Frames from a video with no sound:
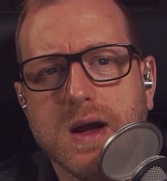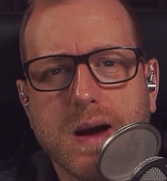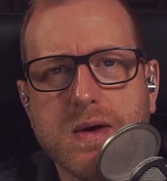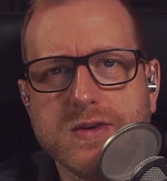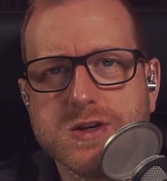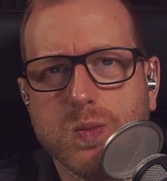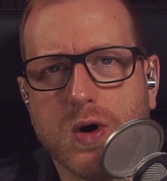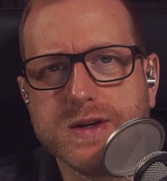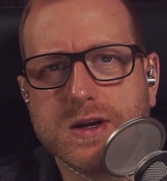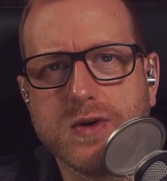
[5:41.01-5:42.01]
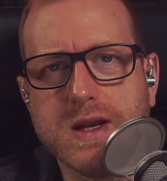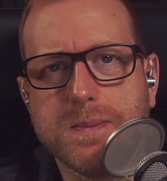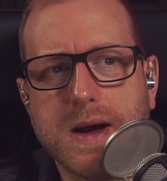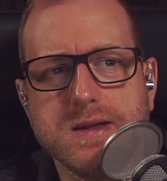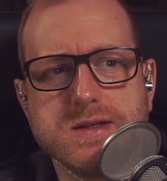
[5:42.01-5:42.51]
However, to what degree
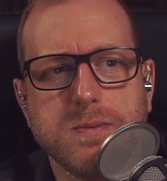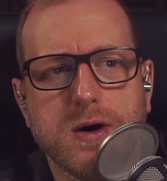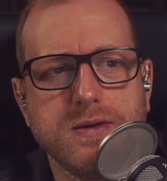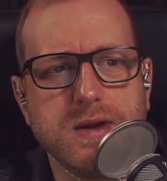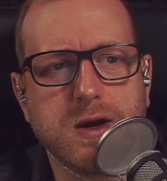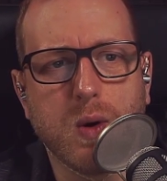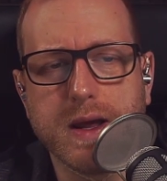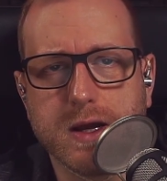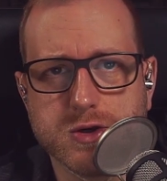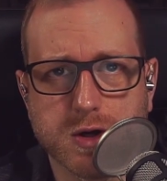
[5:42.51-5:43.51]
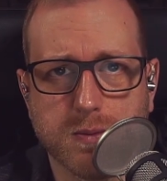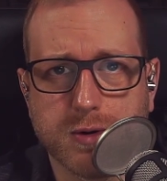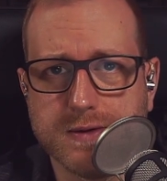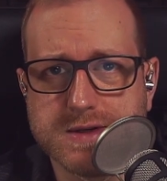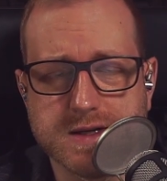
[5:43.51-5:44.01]
depends upon the quality control
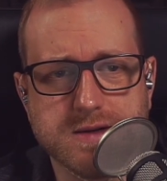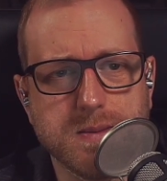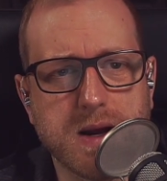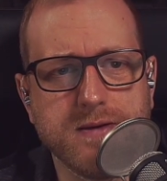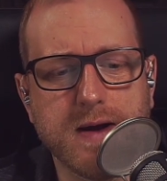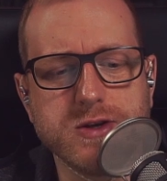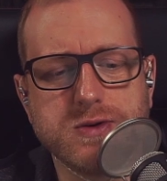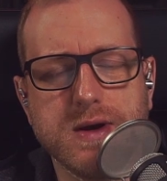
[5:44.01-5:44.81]
process of the manufacturer.